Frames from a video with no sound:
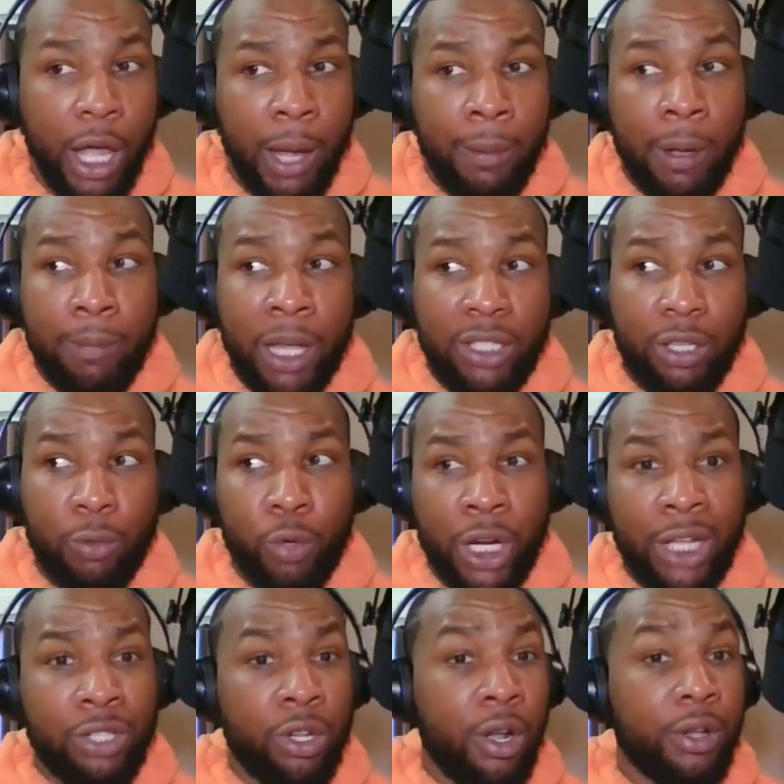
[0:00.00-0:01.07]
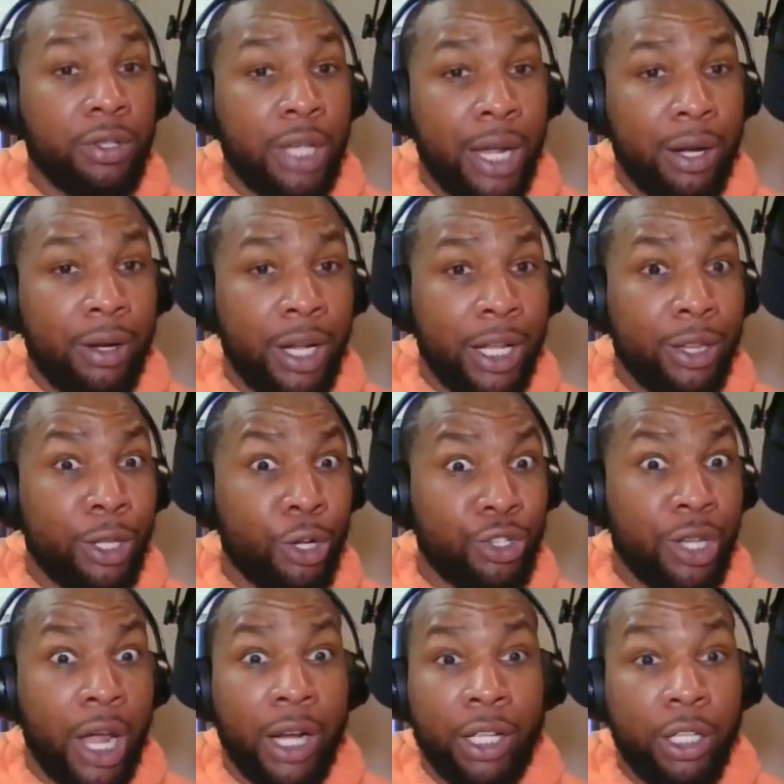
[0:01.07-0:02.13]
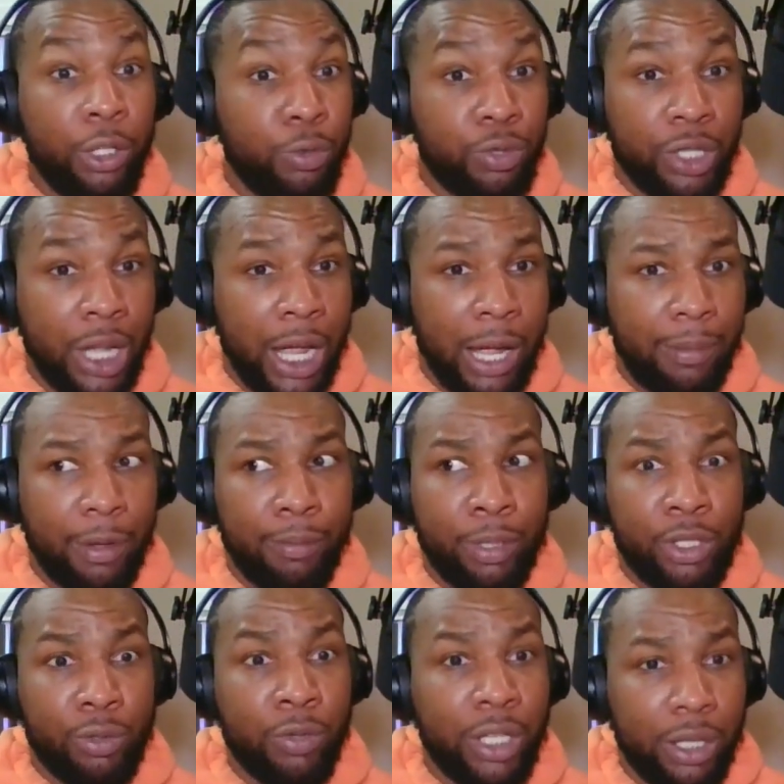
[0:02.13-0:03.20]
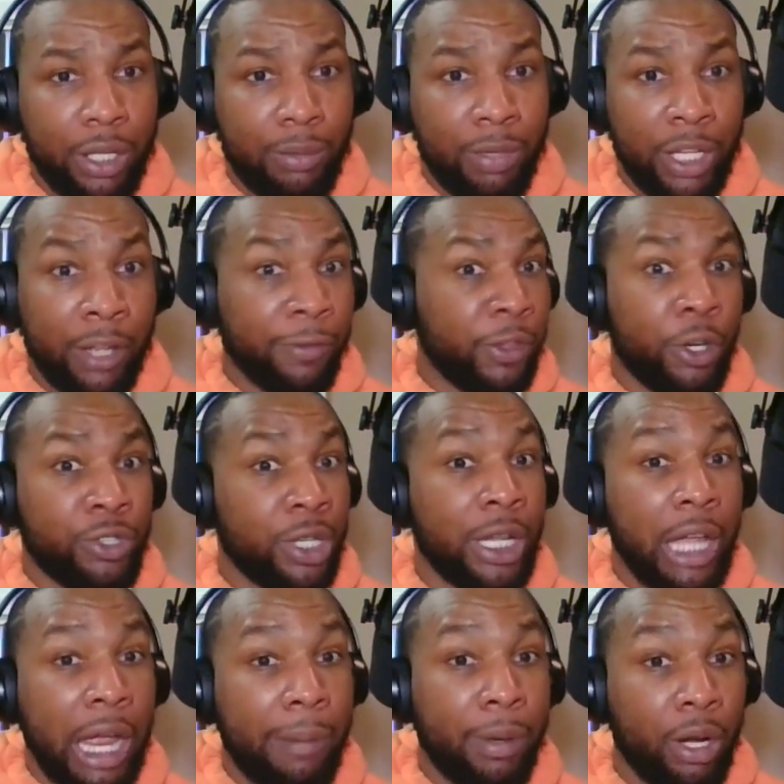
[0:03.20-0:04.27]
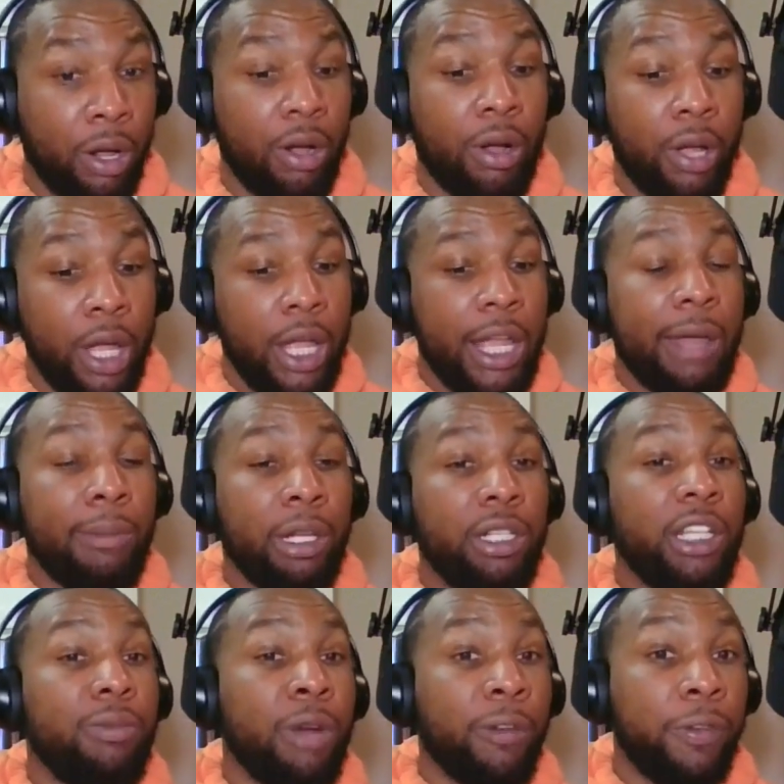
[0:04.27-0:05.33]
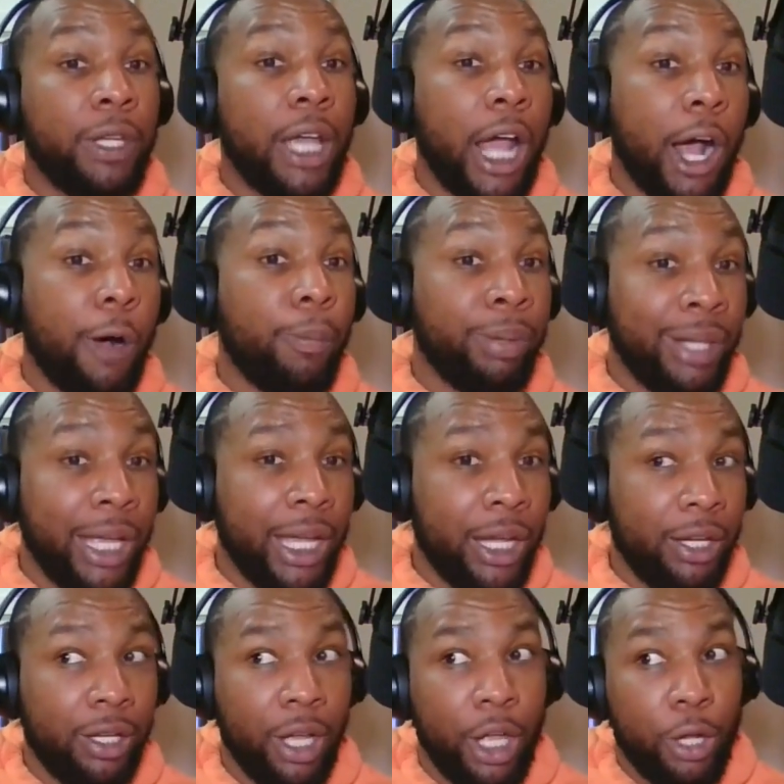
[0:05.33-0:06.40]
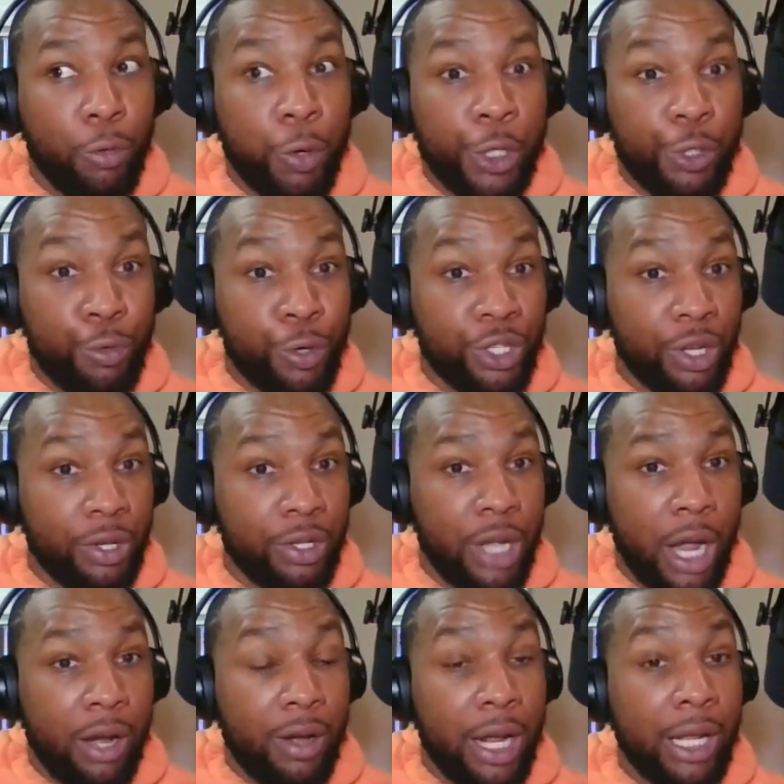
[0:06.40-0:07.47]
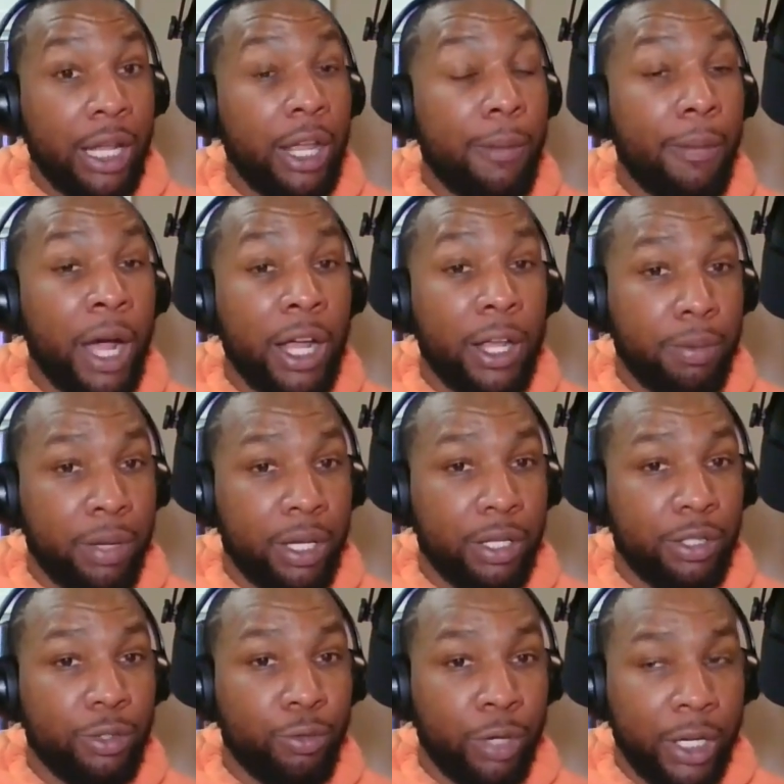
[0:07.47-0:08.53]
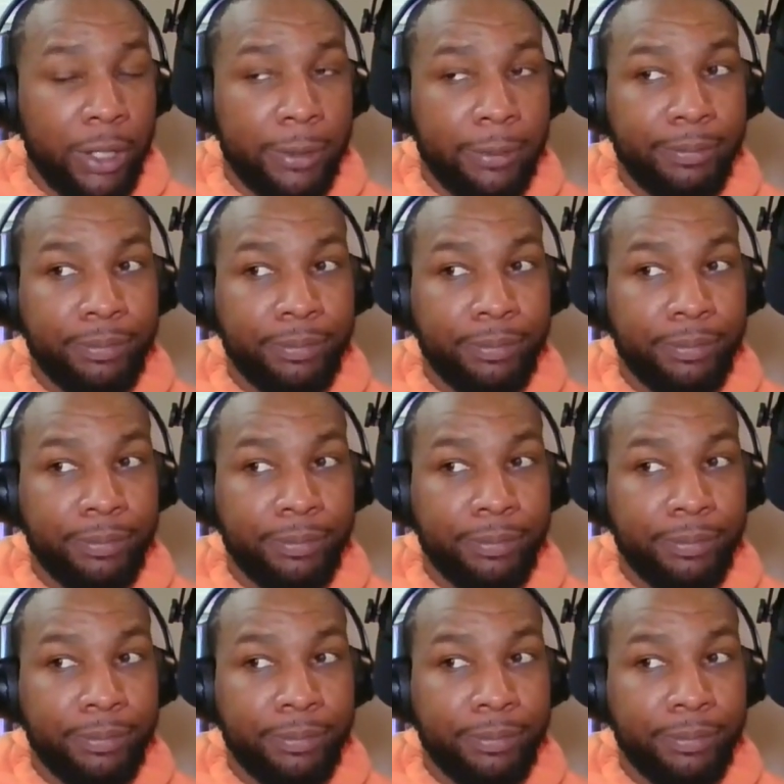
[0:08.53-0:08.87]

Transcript: But based on what I saw on Saturday, there's not a huge gap between them, if there's a gap at all. And Maalik Murphy outplayed Quinn Ewers on Saturday, in my opinion, right?